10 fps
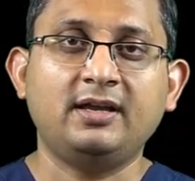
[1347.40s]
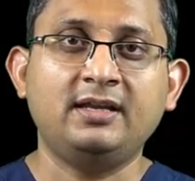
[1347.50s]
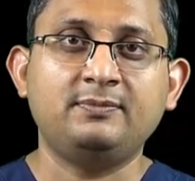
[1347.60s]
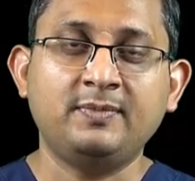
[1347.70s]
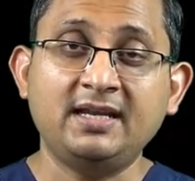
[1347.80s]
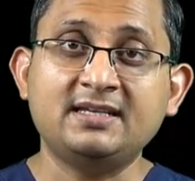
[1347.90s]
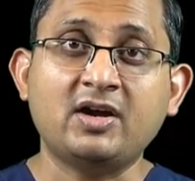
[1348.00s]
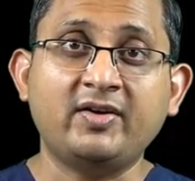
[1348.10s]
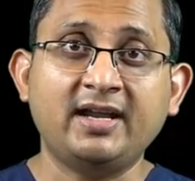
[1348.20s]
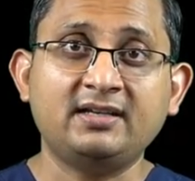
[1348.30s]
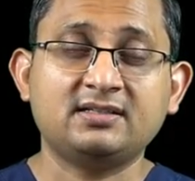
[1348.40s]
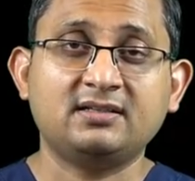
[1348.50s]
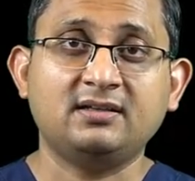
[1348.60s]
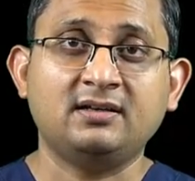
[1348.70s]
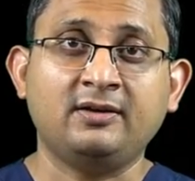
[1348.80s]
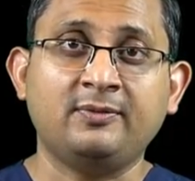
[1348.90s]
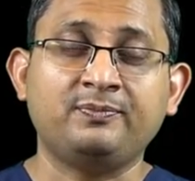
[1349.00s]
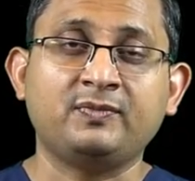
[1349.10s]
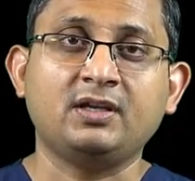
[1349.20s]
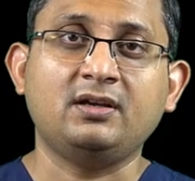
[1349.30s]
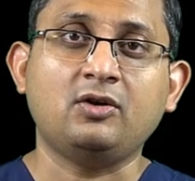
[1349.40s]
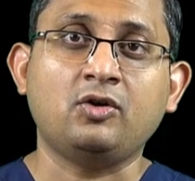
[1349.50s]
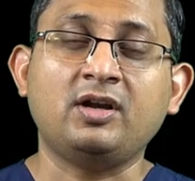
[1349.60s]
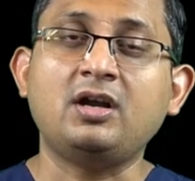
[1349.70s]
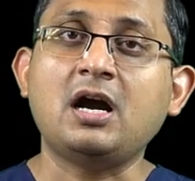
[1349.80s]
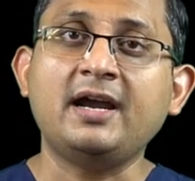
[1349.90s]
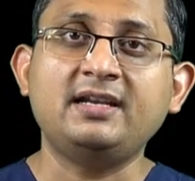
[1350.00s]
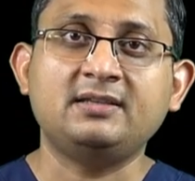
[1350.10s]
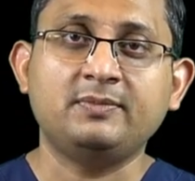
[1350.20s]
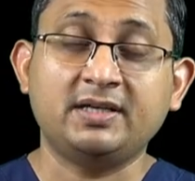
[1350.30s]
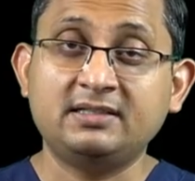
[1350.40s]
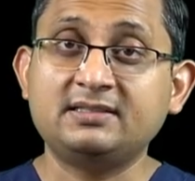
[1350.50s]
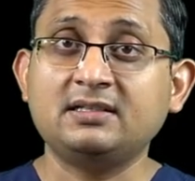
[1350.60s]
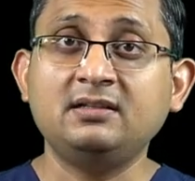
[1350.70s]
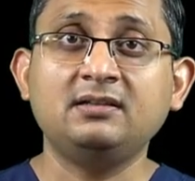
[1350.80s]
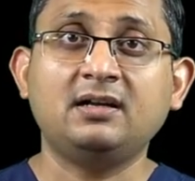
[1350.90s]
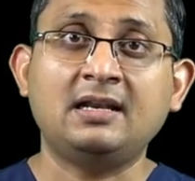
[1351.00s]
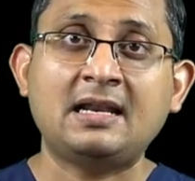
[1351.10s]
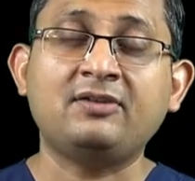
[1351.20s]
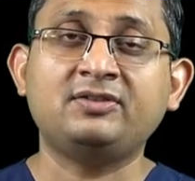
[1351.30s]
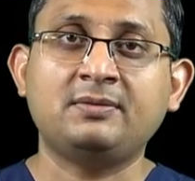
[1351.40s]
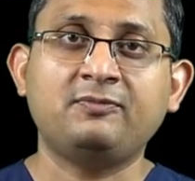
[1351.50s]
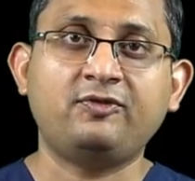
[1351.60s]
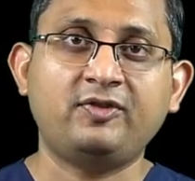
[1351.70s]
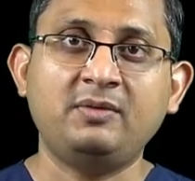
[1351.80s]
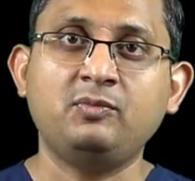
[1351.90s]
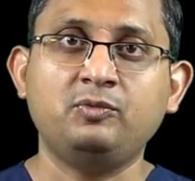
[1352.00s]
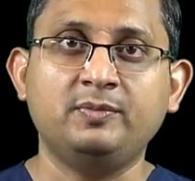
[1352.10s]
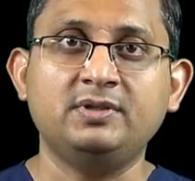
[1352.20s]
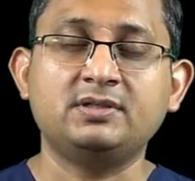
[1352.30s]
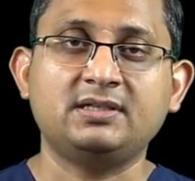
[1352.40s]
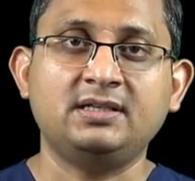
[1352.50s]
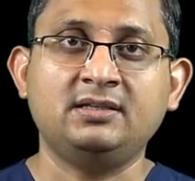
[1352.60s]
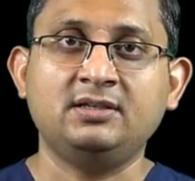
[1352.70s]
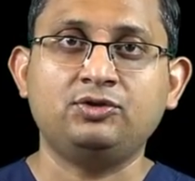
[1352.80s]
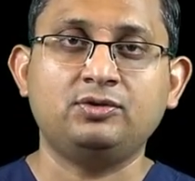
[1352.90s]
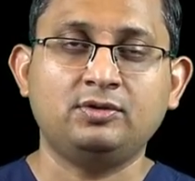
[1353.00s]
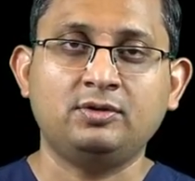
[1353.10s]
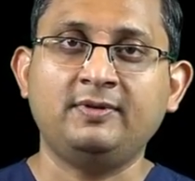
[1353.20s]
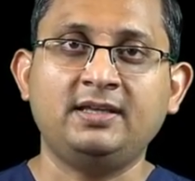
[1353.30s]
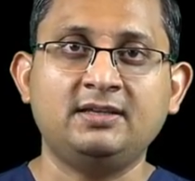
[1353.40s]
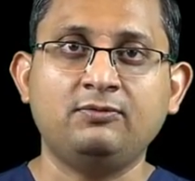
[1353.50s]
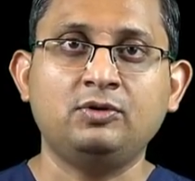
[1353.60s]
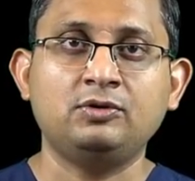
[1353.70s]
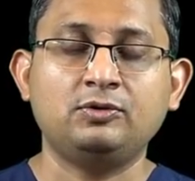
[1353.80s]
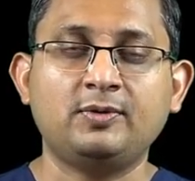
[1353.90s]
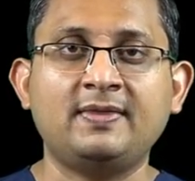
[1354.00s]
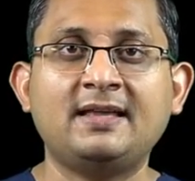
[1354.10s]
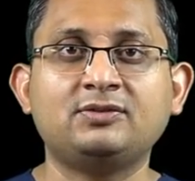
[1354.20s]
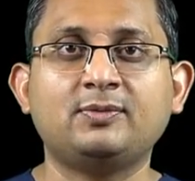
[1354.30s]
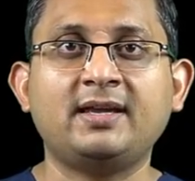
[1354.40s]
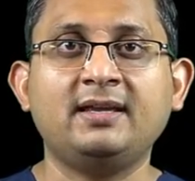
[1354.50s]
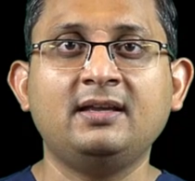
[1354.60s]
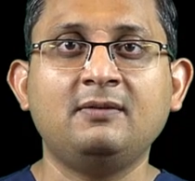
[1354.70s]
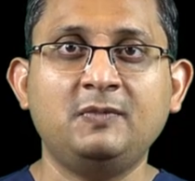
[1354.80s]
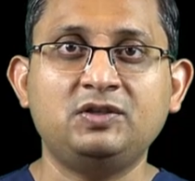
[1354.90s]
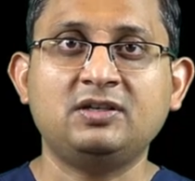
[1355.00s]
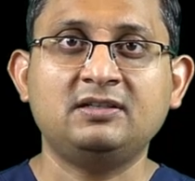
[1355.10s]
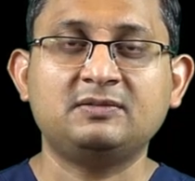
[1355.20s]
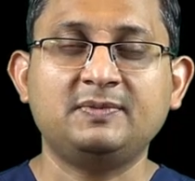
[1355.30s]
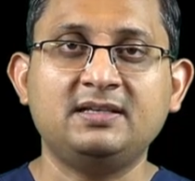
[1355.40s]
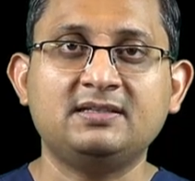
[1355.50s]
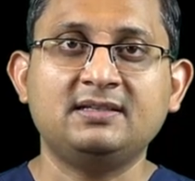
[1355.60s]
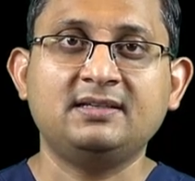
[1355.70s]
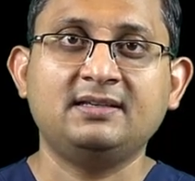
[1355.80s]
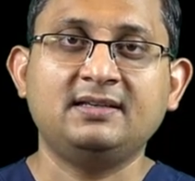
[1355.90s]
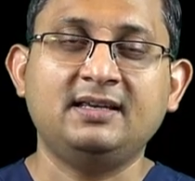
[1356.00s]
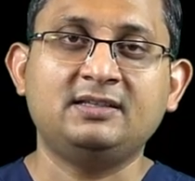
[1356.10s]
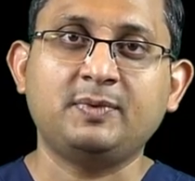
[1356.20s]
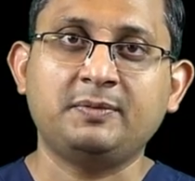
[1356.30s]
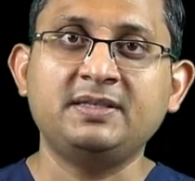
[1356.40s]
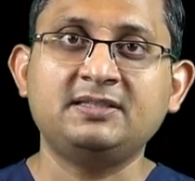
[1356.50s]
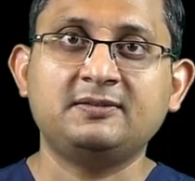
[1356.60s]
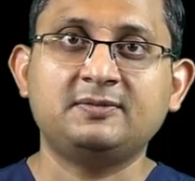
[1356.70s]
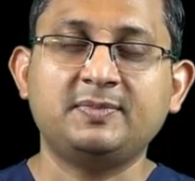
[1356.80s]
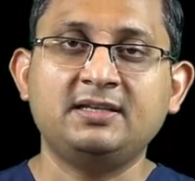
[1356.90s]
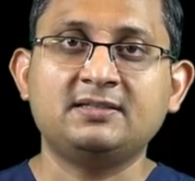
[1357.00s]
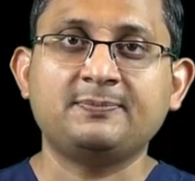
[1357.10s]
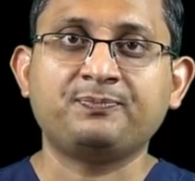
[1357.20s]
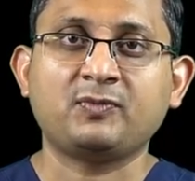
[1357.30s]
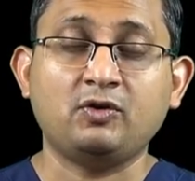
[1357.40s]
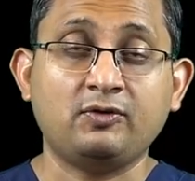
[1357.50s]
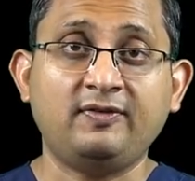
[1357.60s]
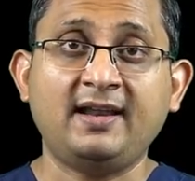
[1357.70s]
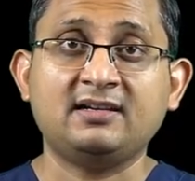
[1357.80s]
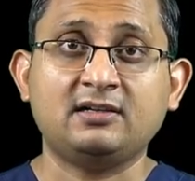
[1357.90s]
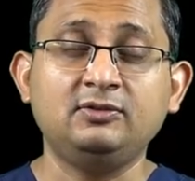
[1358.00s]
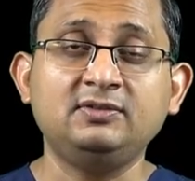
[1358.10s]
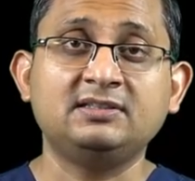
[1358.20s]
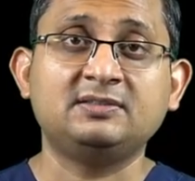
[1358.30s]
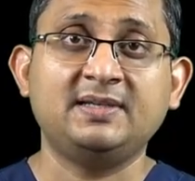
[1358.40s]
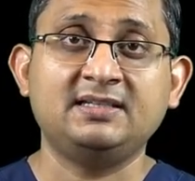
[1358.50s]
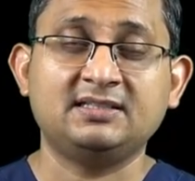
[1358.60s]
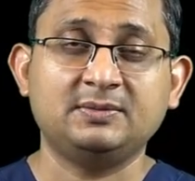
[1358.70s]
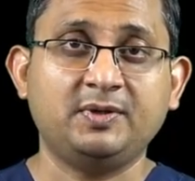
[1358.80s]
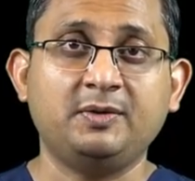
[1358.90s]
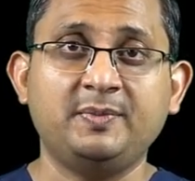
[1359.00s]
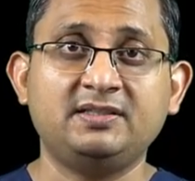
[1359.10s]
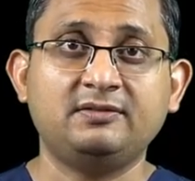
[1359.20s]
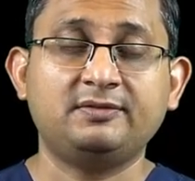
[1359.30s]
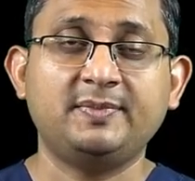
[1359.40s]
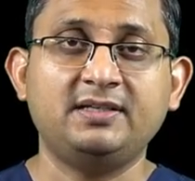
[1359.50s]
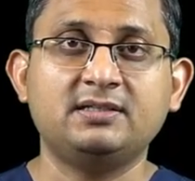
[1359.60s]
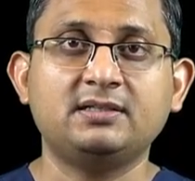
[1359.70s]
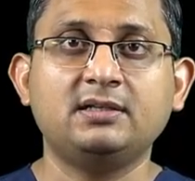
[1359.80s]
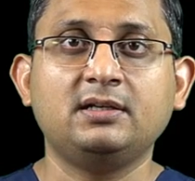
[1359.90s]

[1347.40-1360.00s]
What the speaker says: It may direct or guide them, but it still allows them free movement in the way they want to. And that's why Michigan splint is permissive splint, or flat occlusal splint is a permissive splint.